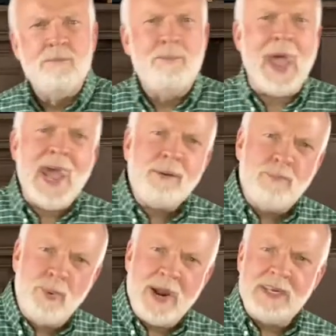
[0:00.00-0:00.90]

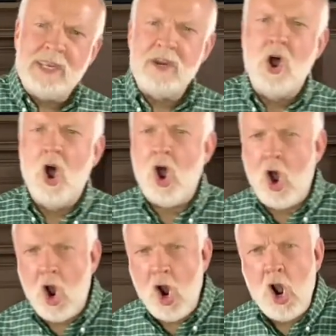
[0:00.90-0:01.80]
back-breaking,
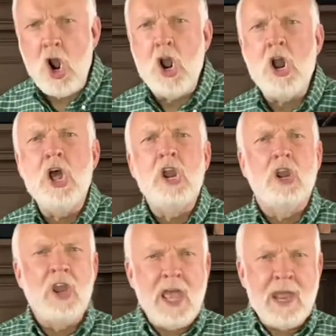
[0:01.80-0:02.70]
hard
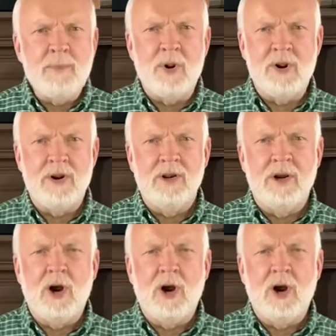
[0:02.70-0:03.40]
labor,